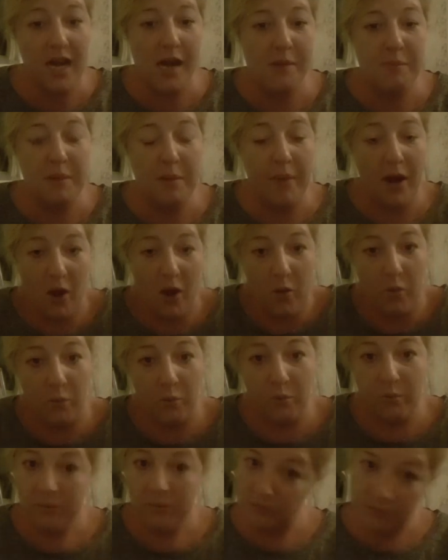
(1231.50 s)
time in my
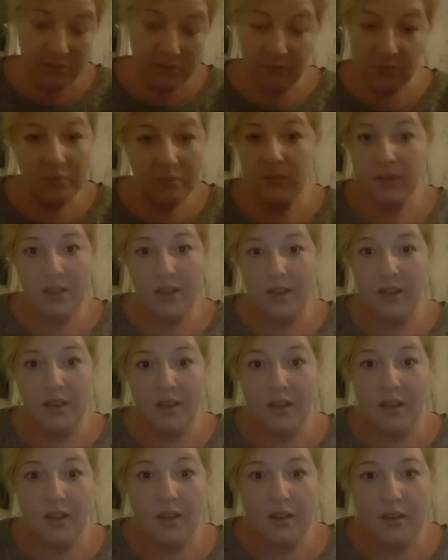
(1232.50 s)
whole
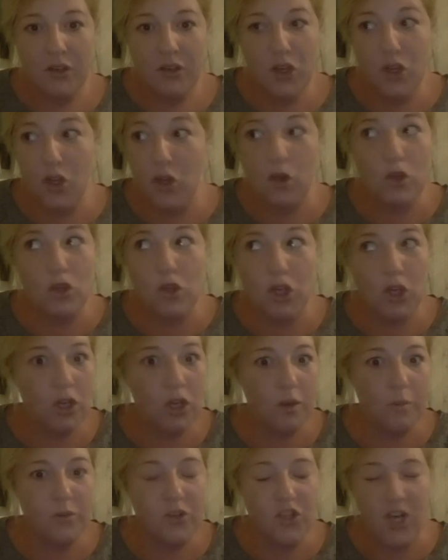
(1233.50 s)

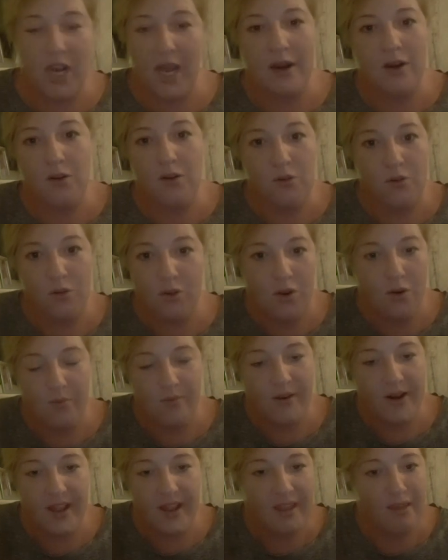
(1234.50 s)
YouTube channel
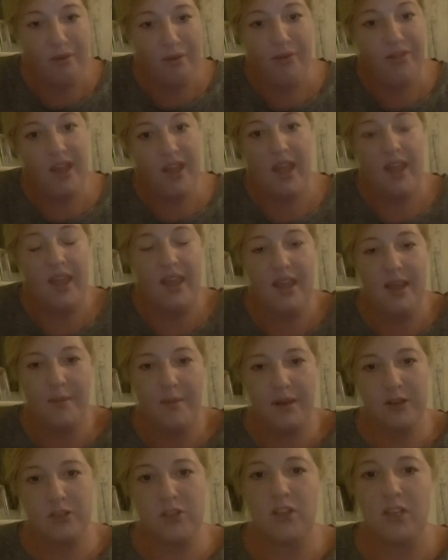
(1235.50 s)
career thingy, I'm
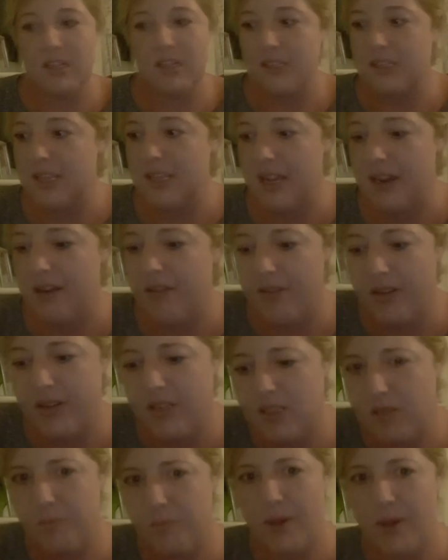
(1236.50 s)
actually going to sit here and
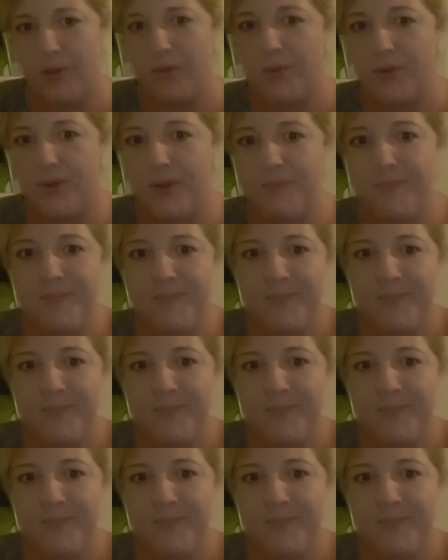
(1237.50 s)
smoke.